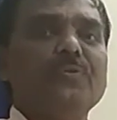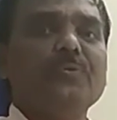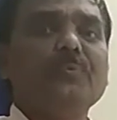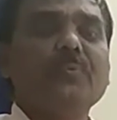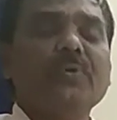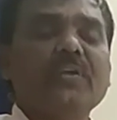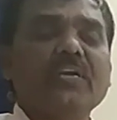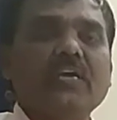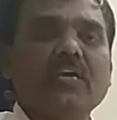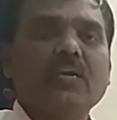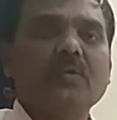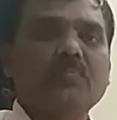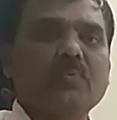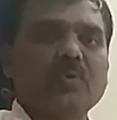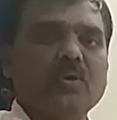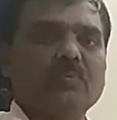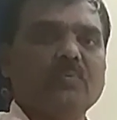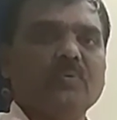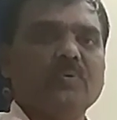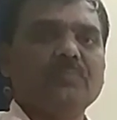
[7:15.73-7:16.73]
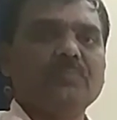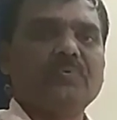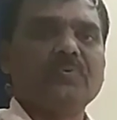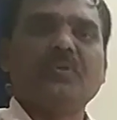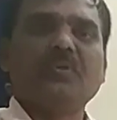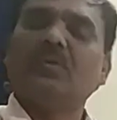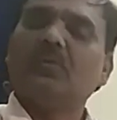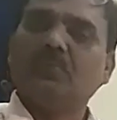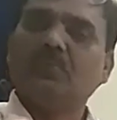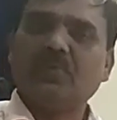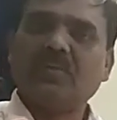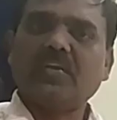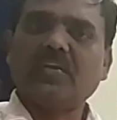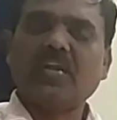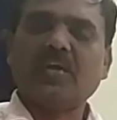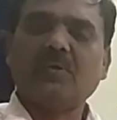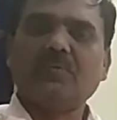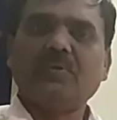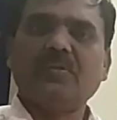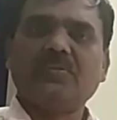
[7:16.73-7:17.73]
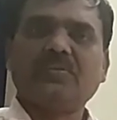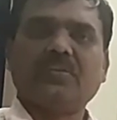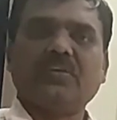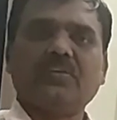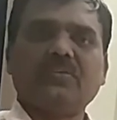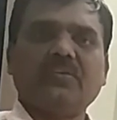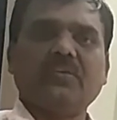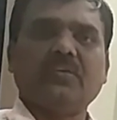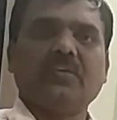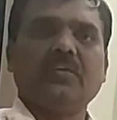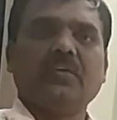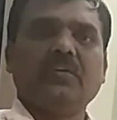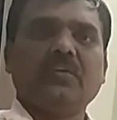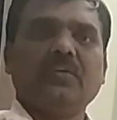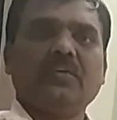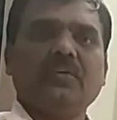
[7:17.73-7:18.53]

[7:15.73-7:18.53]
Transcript: numerical problems. We can have discussion.